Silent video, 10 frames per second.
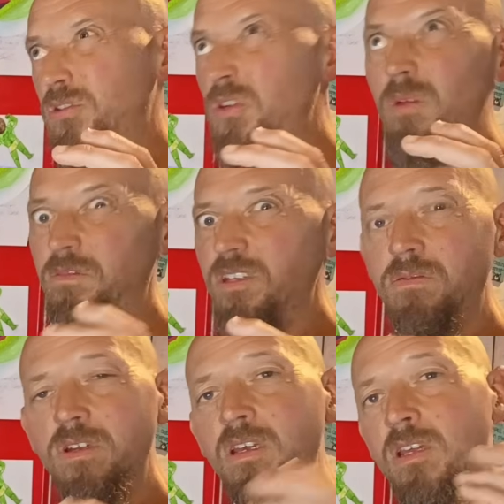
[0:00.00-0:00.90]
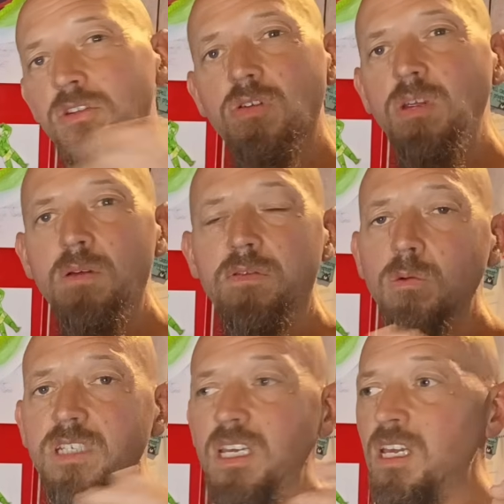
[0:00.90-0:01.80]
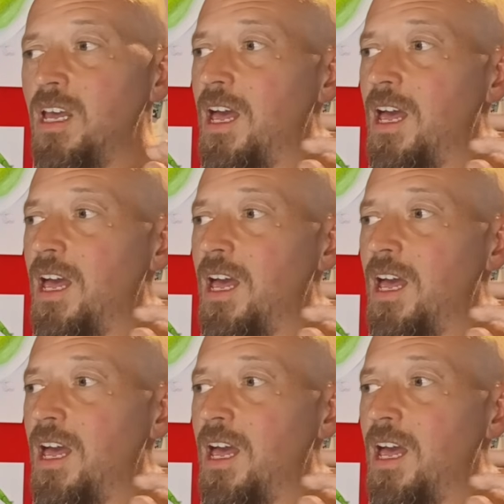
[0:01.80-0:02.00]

2 months even, the screen went faulty,